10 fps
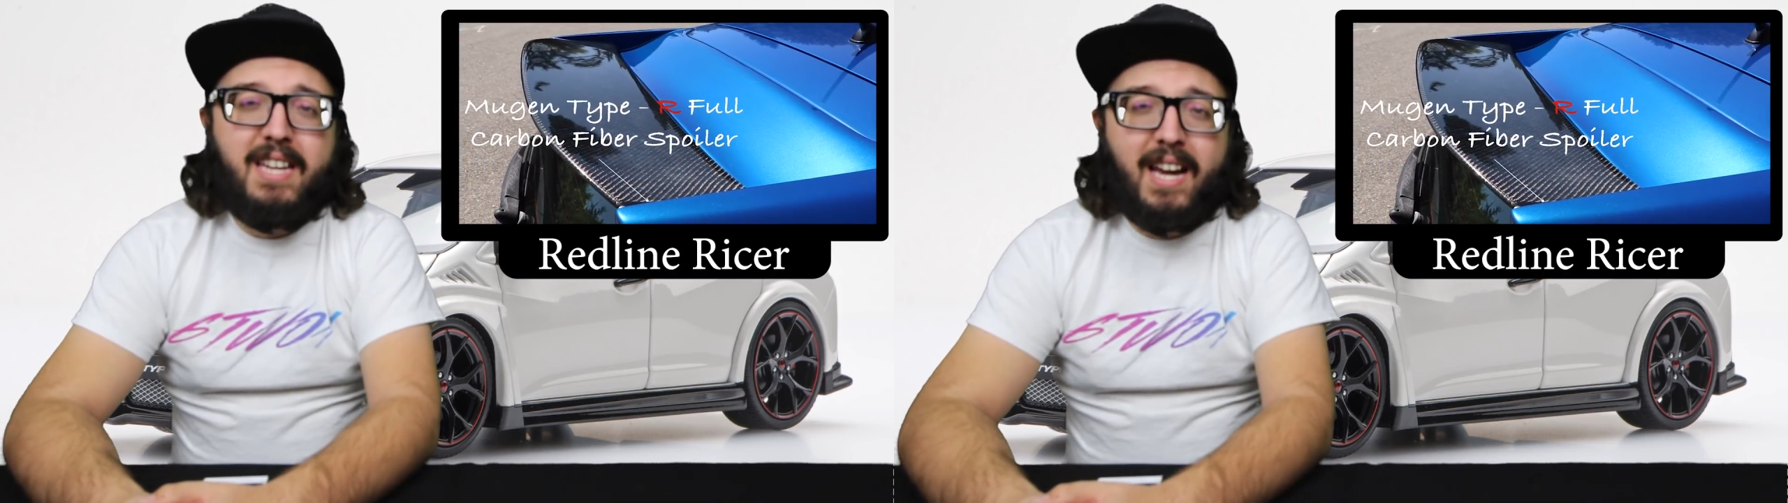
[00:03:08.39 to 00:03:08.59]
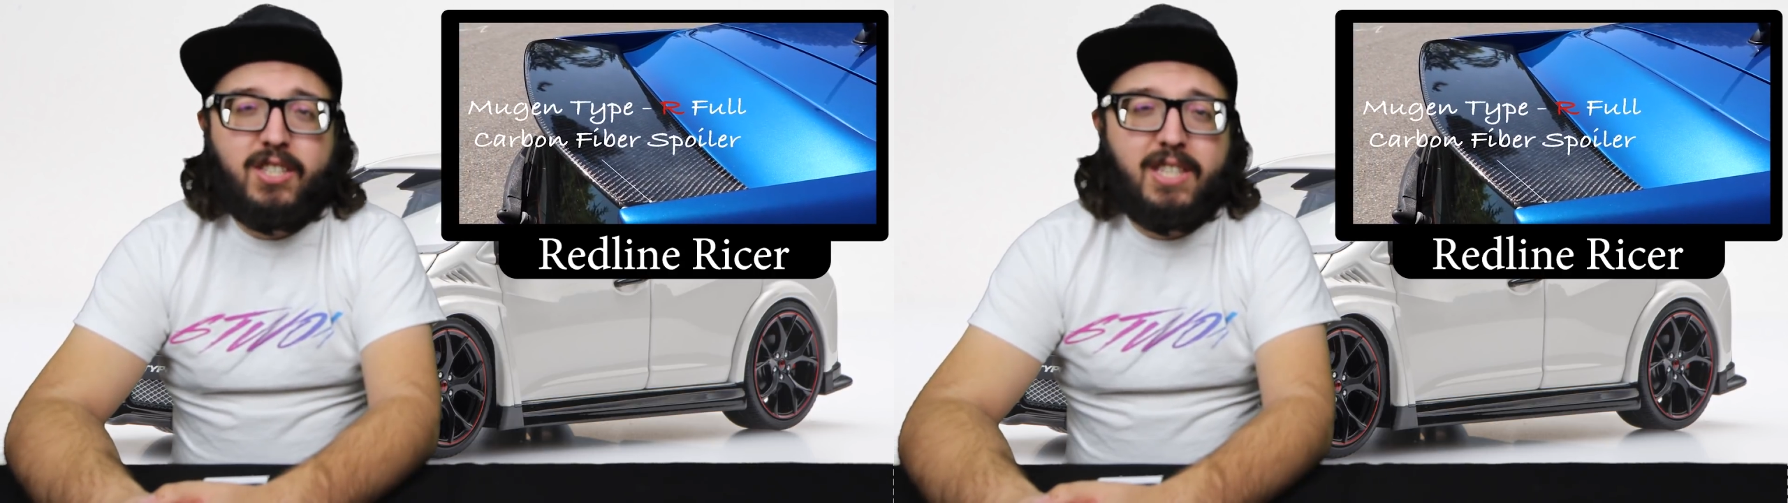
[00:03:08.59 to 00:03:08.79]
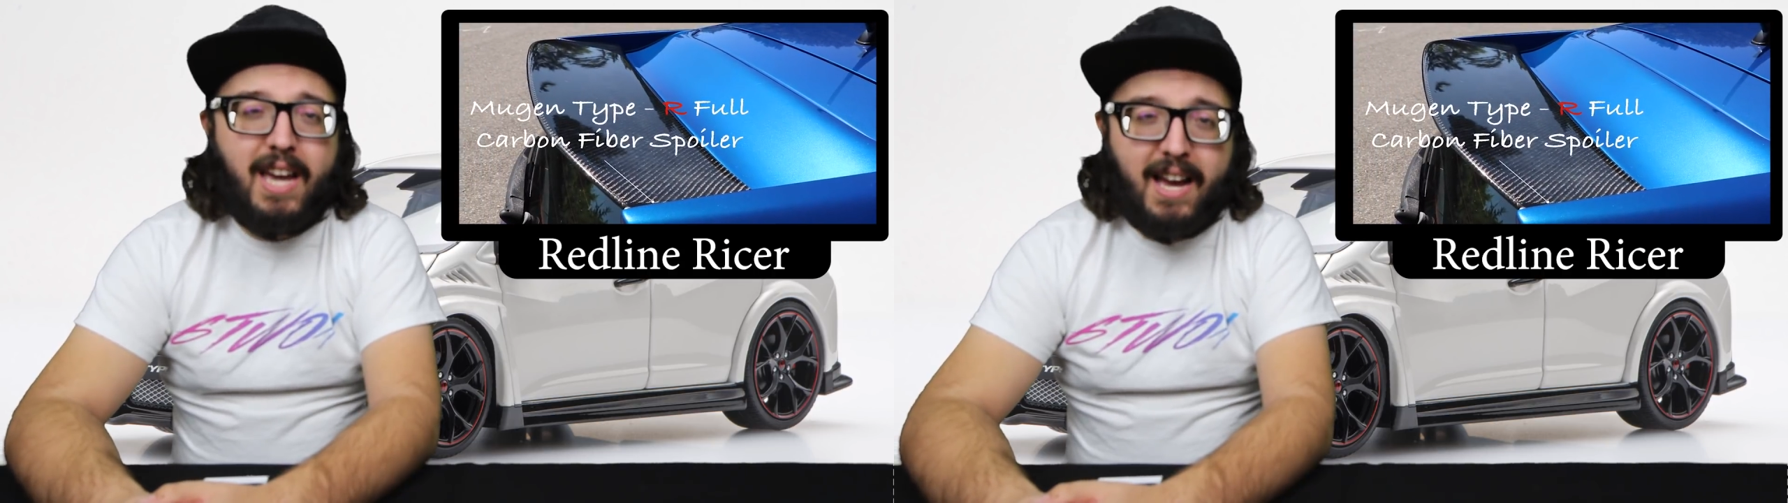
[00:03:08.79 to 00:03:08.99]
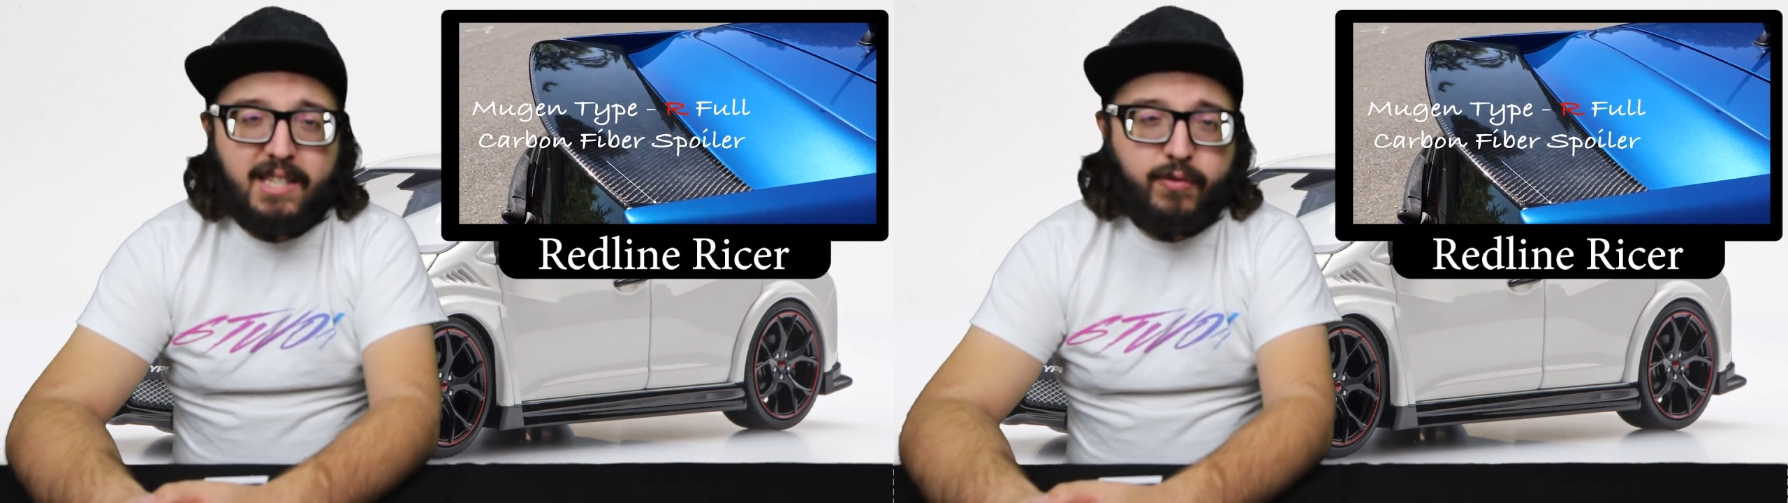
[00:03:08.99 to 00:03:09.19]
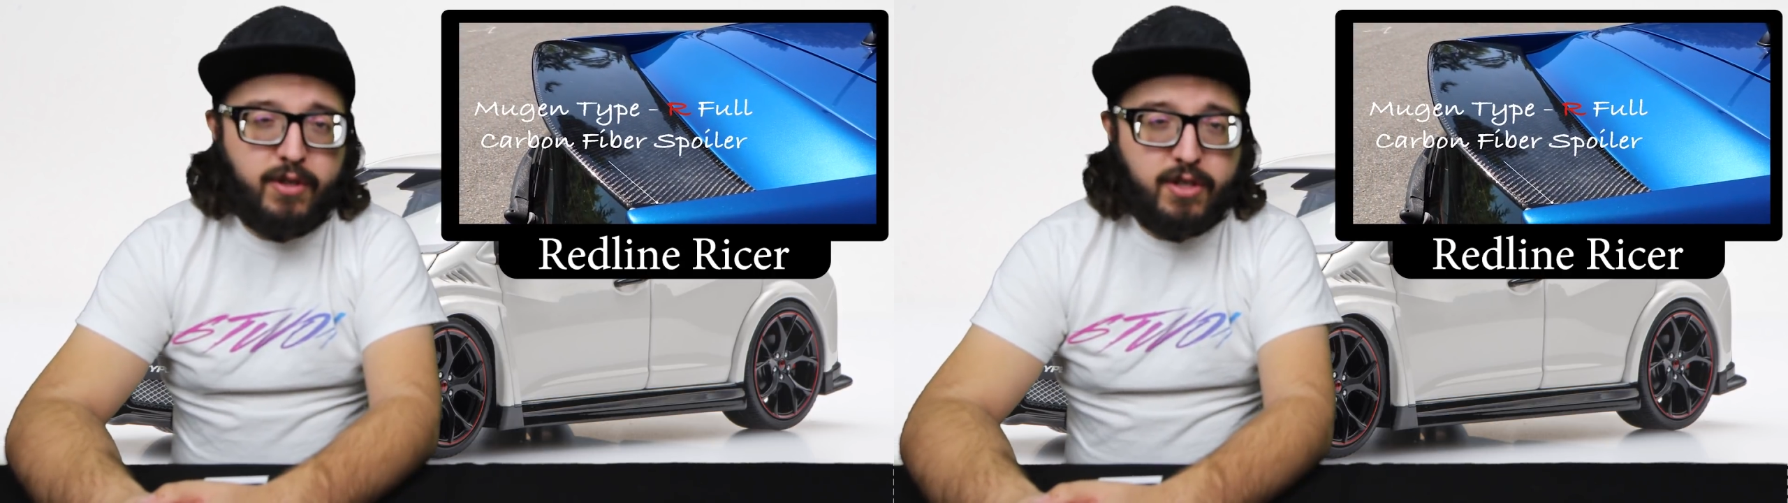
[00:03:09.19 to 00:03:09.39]
he actually
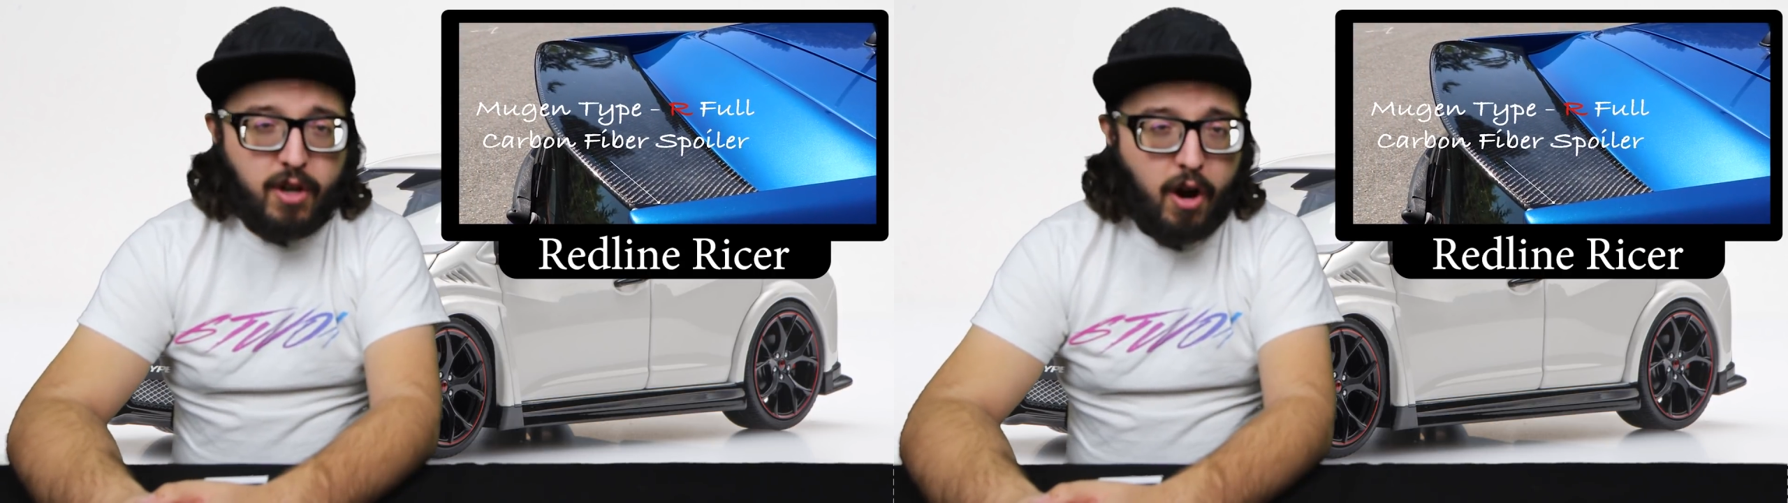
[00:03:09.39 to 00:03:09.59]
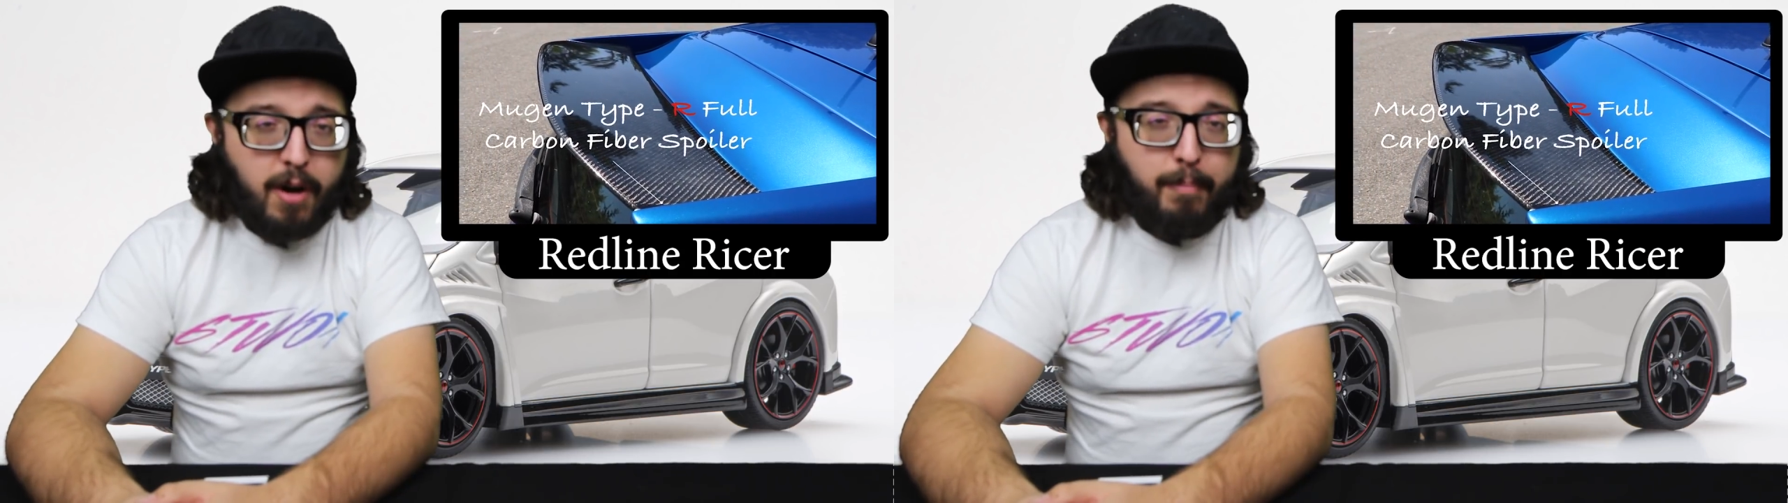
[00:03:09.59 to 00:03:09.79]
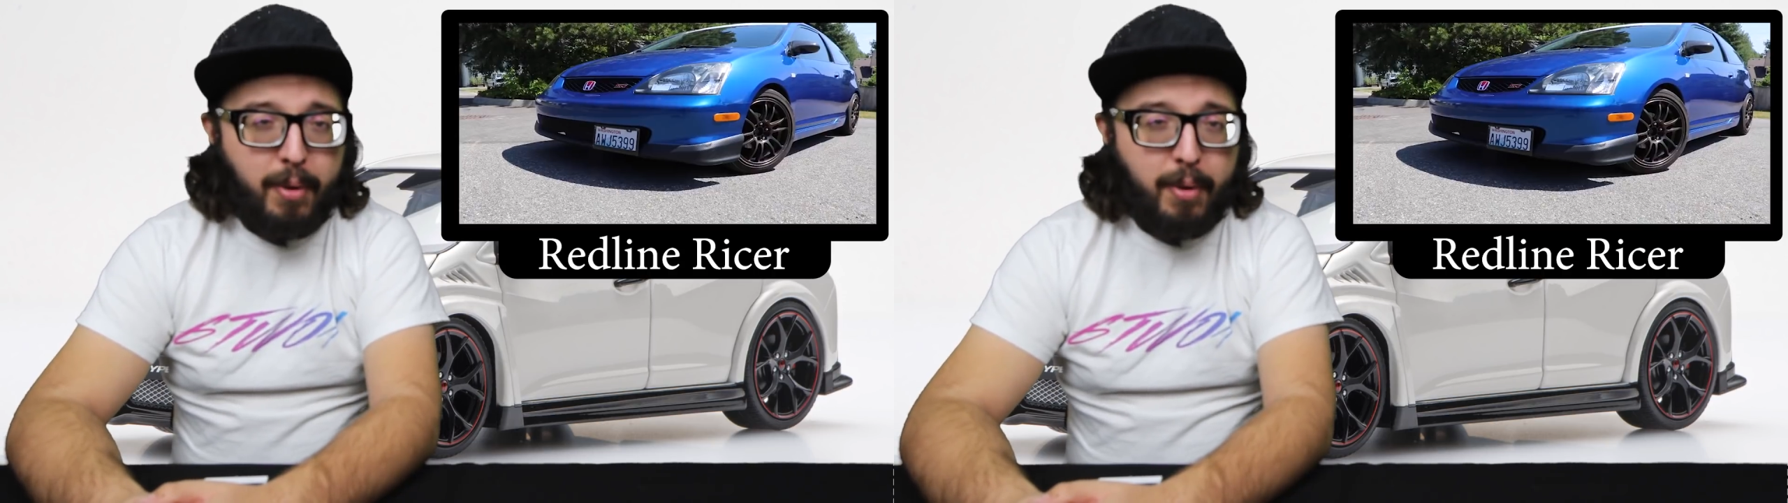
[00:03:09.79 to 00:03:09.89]
has for this car,